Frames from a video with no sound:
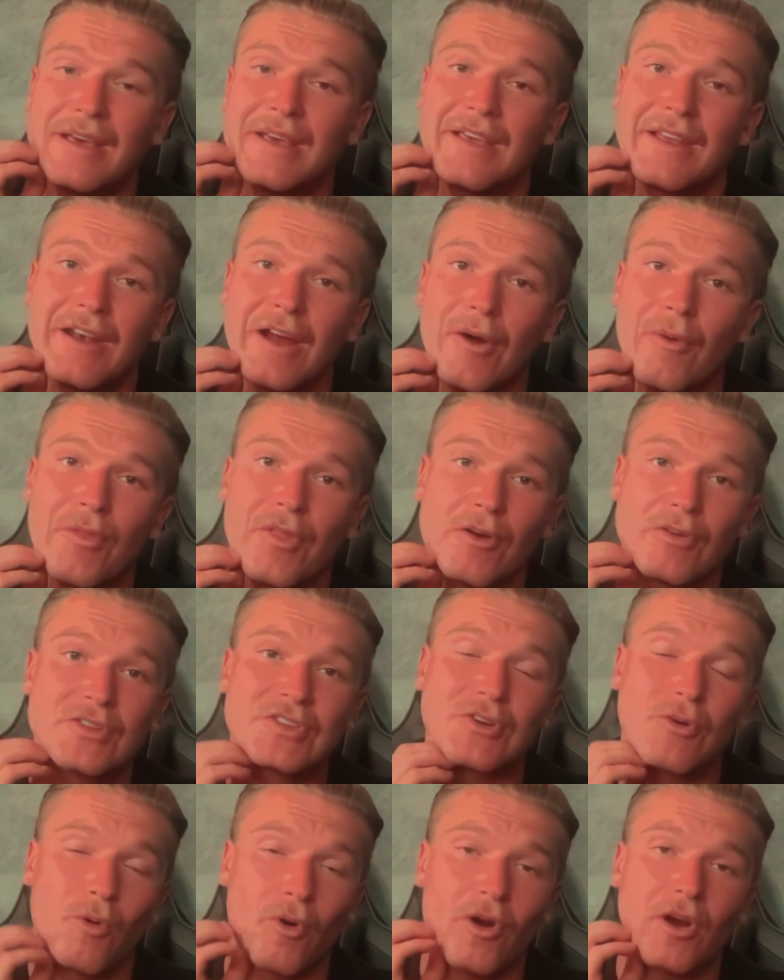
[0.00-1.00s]
you know, they'll
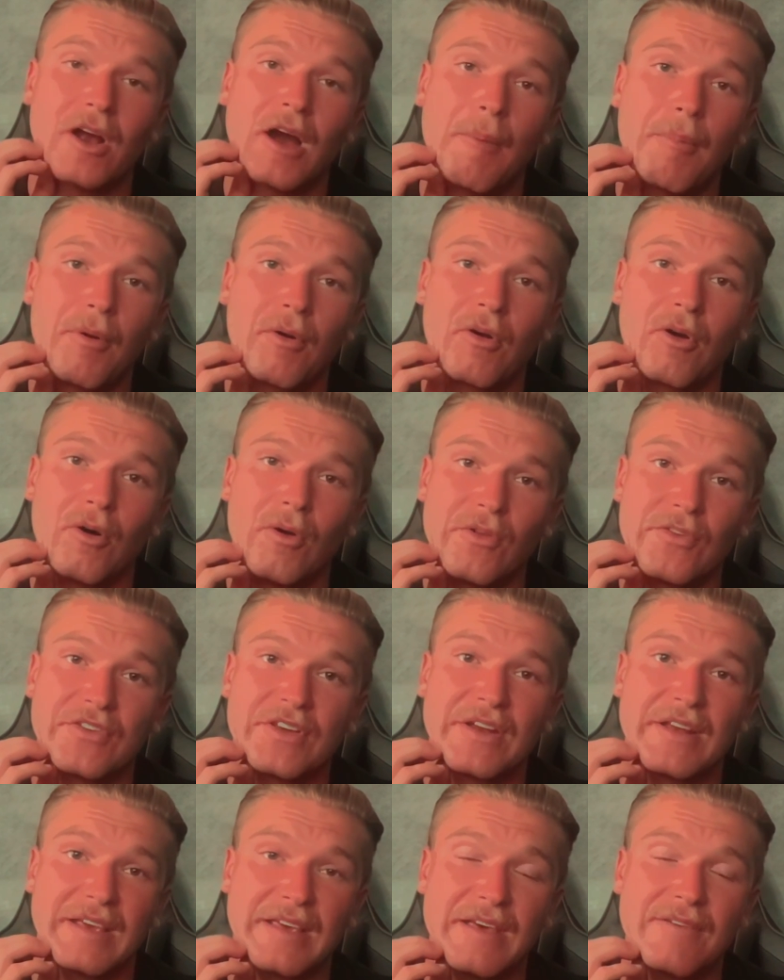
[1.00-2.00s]
score a couple goals
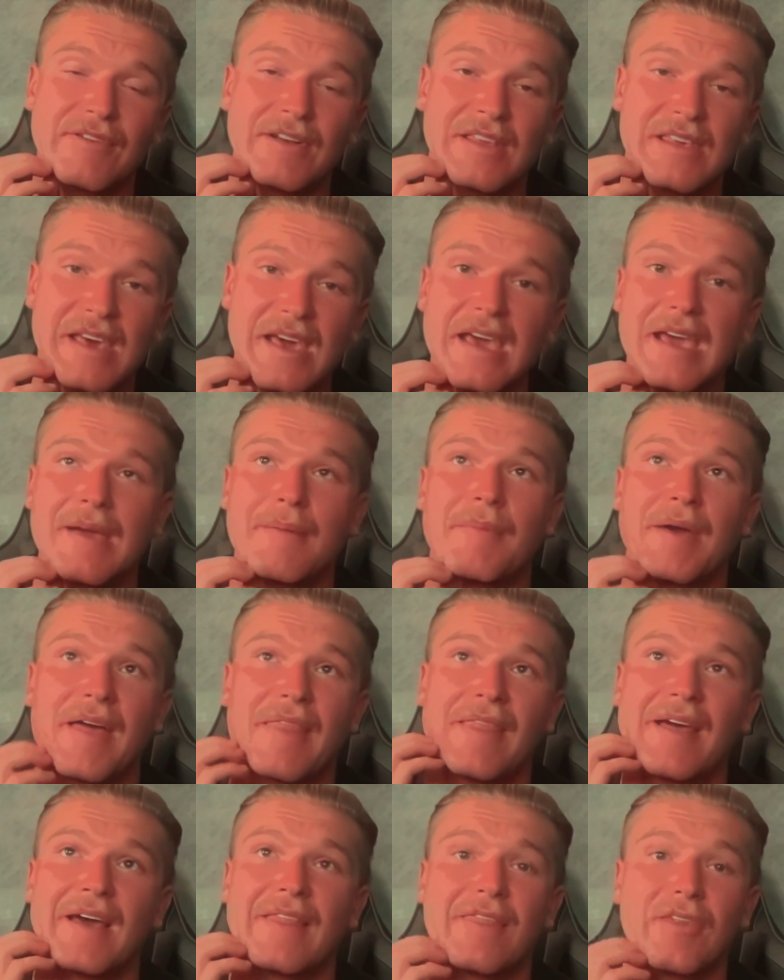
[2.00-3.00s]
in a given game,
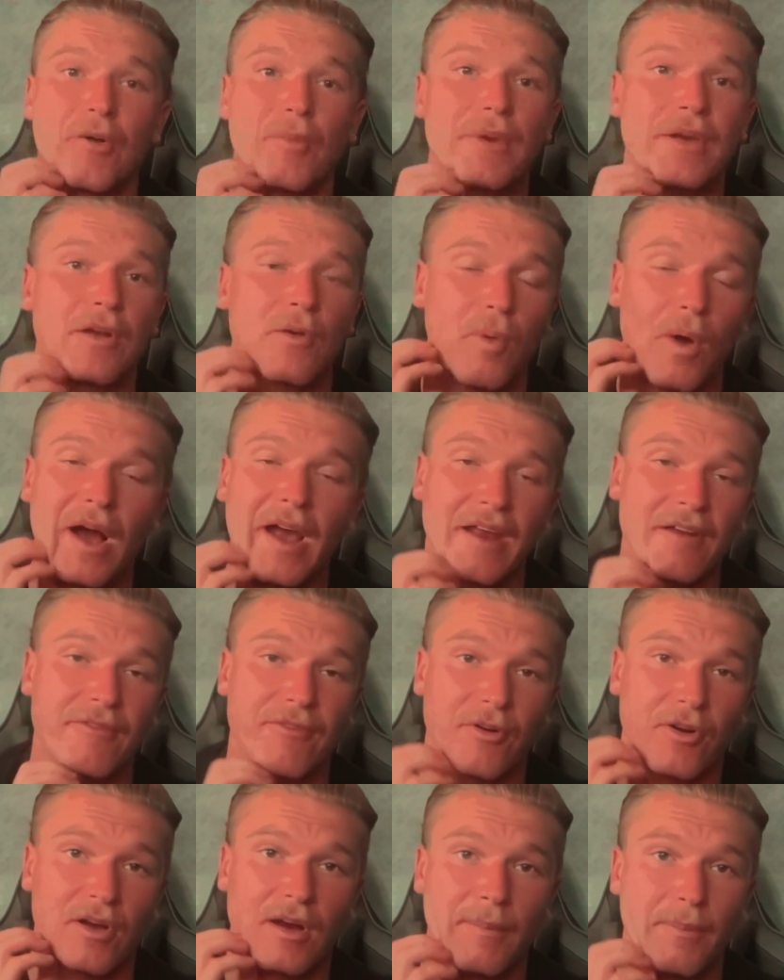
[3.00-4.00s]
and then they'll be quiet
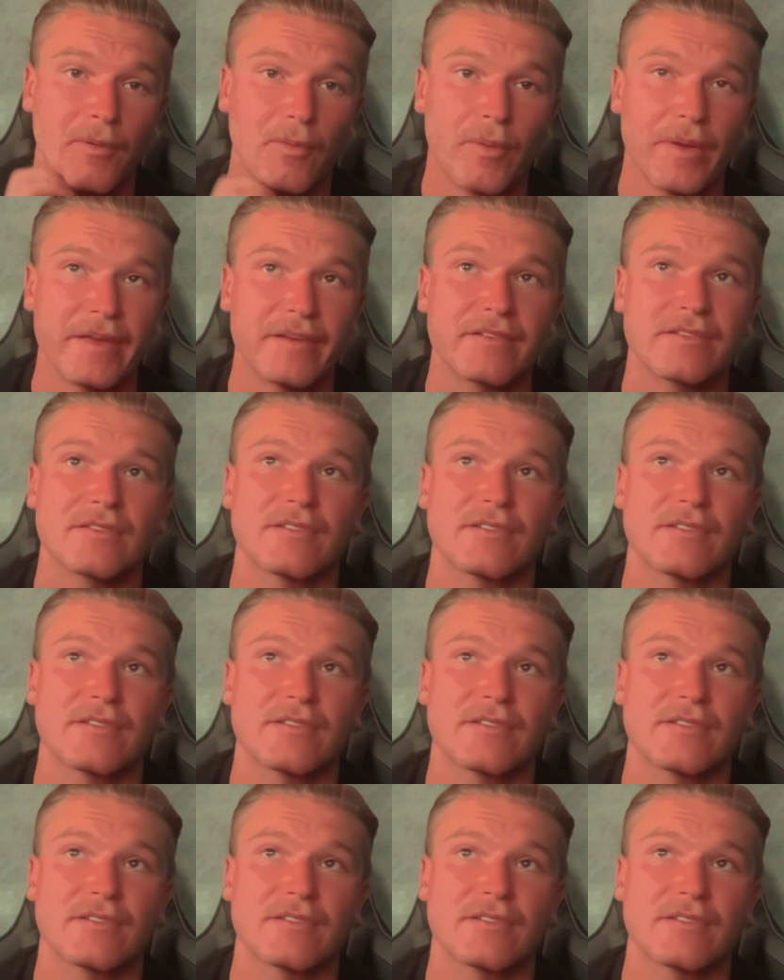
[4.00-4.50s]
for a couple weeks.